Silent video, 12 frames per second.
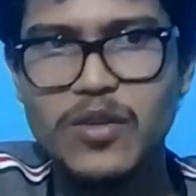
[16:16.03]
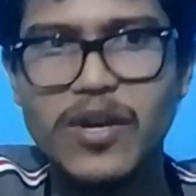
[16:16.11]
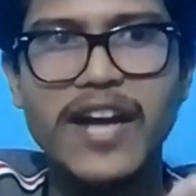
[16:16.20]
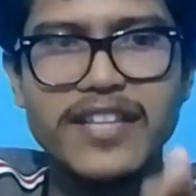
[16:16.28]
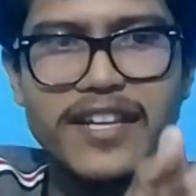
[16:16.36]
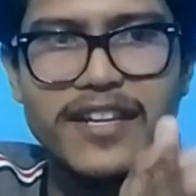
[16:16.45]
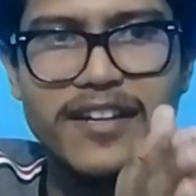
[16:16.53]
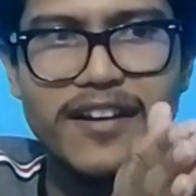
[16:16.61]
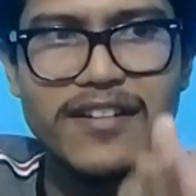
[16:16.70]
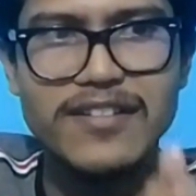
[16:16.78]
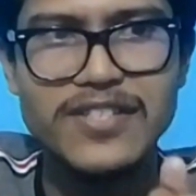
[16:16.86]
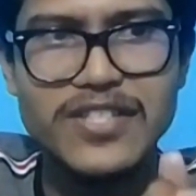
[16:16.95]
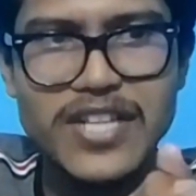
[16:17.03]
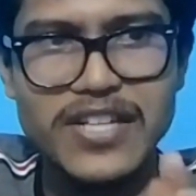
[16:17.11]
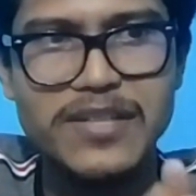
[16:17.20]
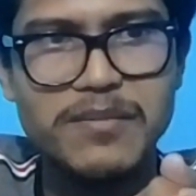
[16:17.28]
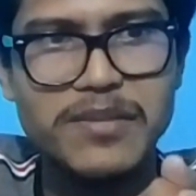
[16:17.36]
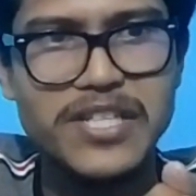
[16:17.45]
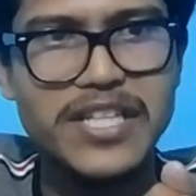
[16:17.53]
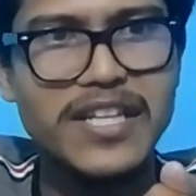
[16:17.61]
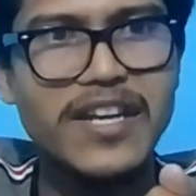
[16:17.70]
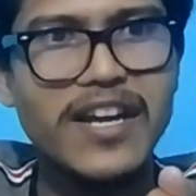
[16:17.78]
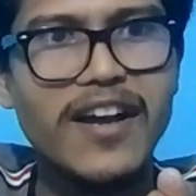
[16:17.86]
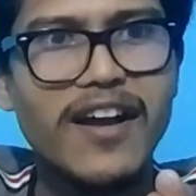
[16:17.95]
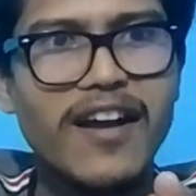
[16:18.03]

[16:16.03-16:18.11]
So I think ChatGPT